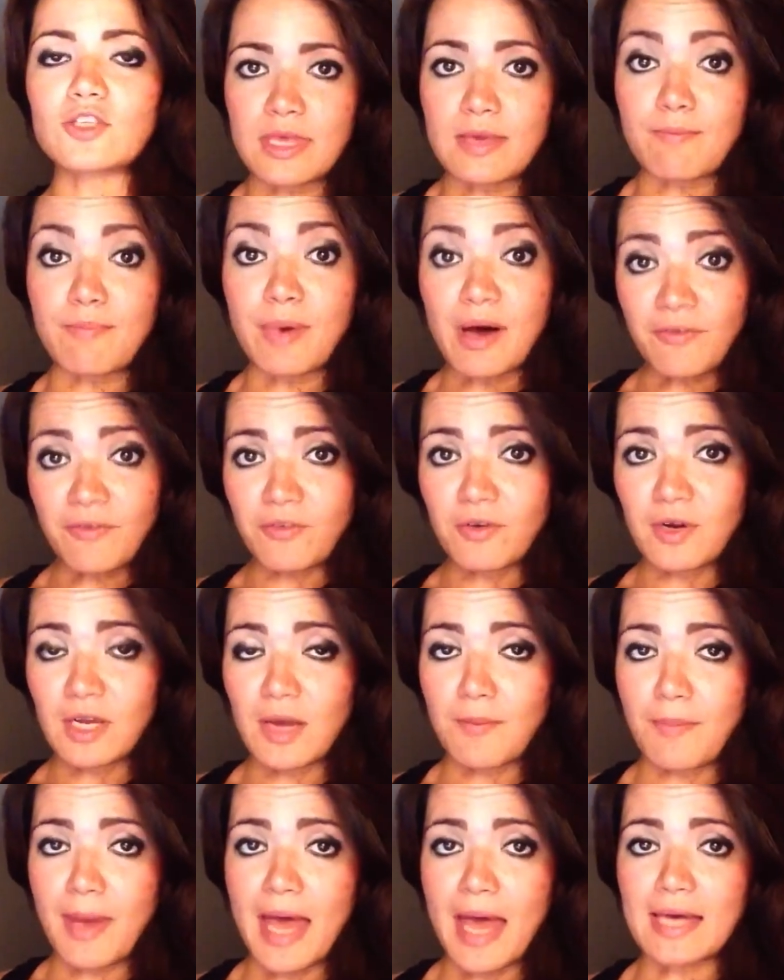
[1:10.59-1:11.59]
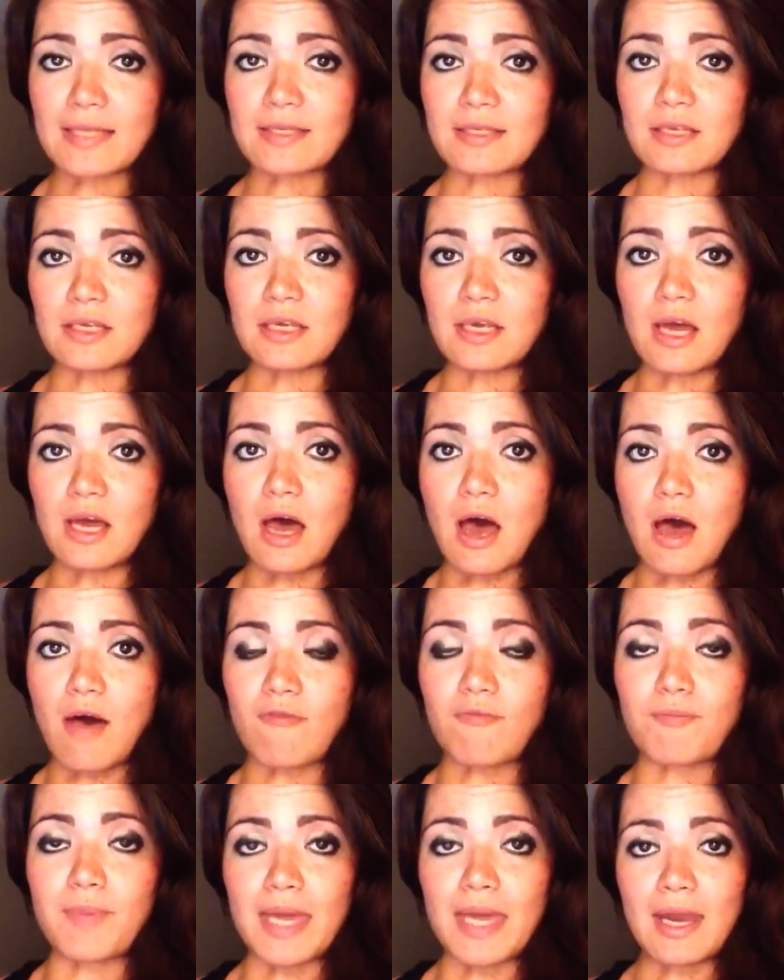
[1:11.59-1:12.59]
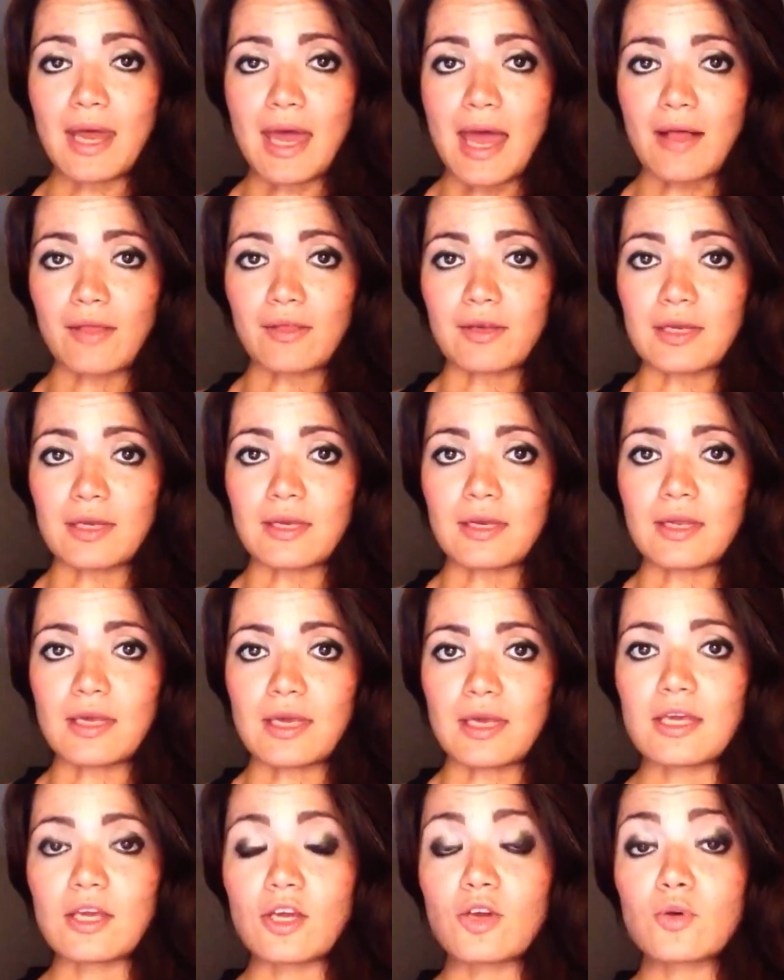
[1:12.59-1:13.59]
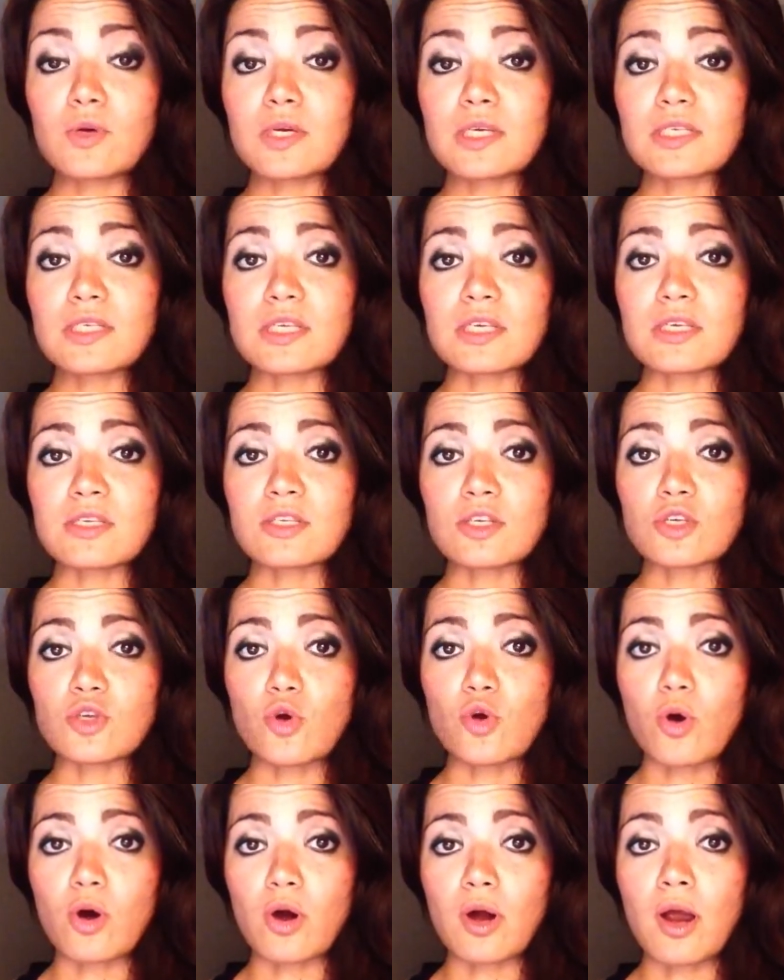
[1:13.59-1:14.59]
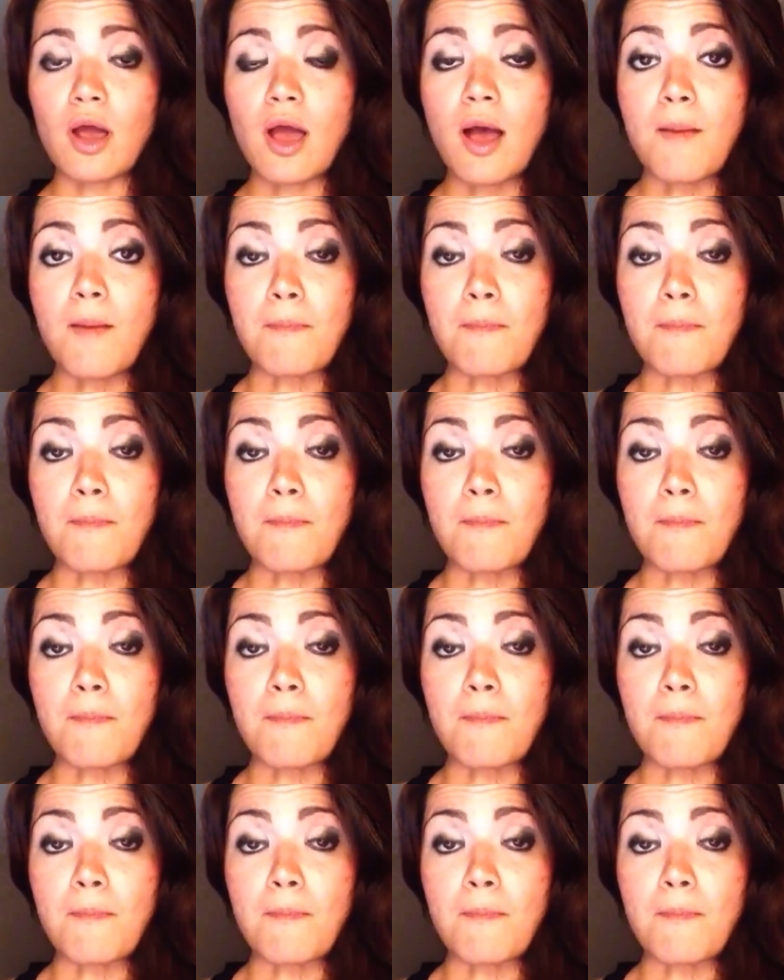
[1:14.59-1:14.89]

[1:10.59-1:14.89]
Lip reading: The buffering capacity of beta-alanine increases your